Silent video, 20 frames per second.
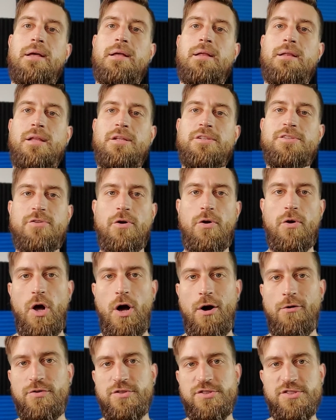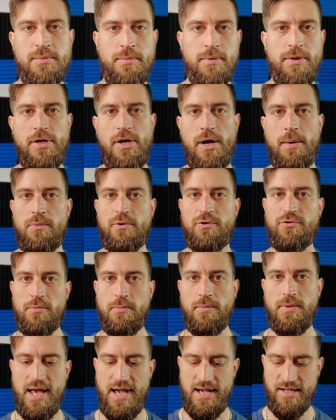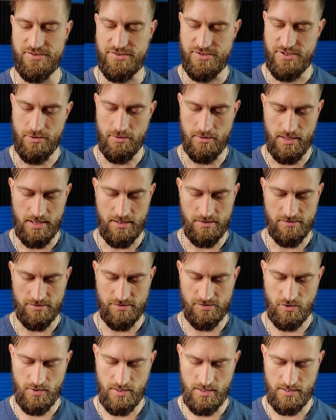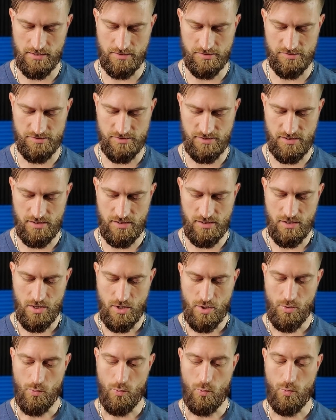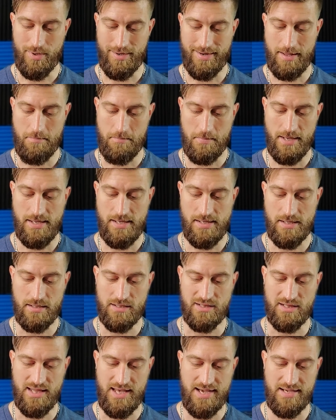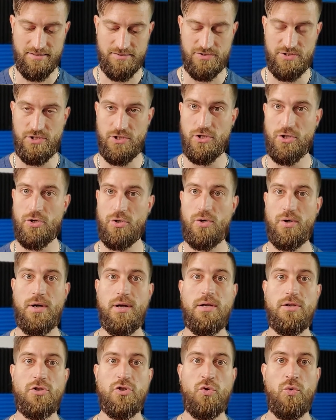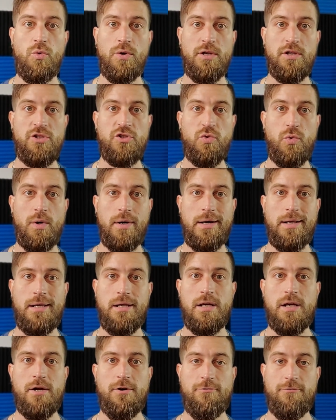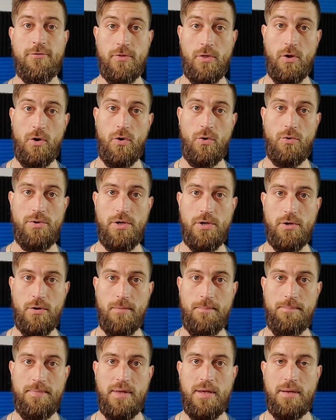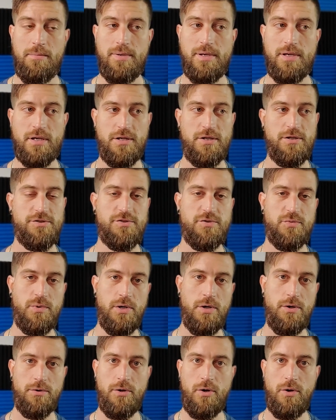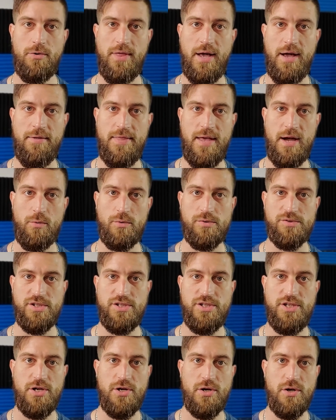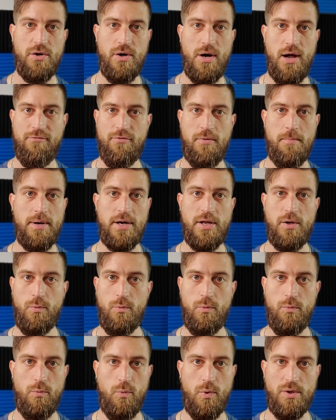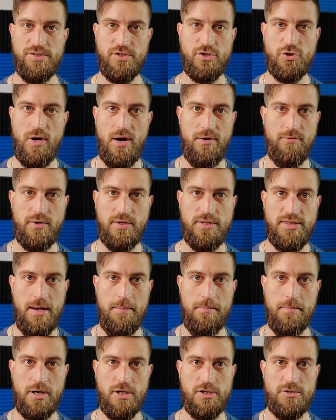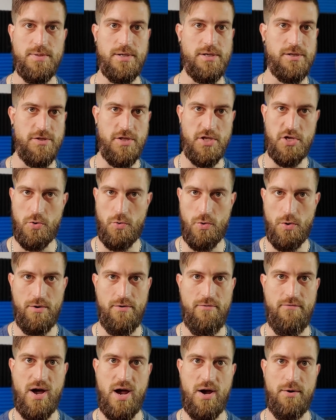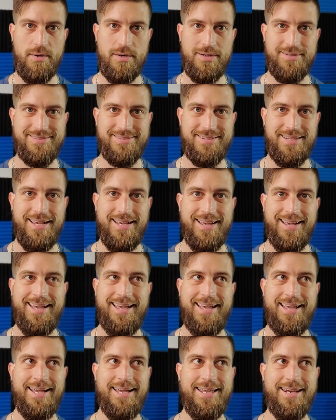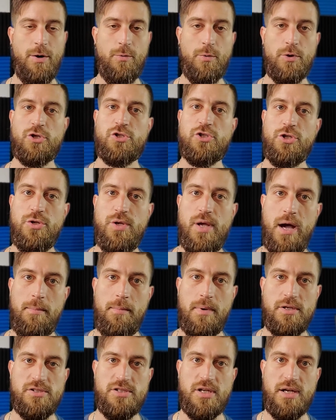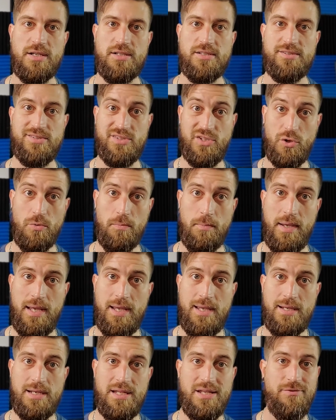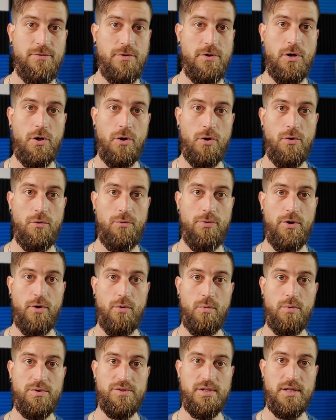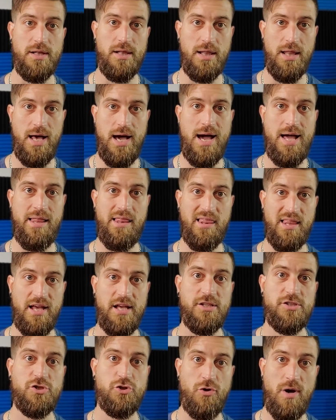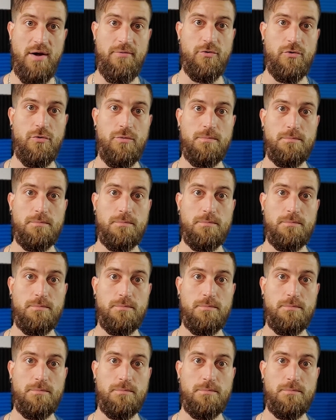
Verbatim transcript: let's start off with some of the numbers from last year, guys. Let's go ahead and see what I made last year in 2020 for the whole year. Because we all know that that was a year everybody wasn't traveling that much because of the coronavirus. And I wanna show you how much I still made even though there was a lot less travel.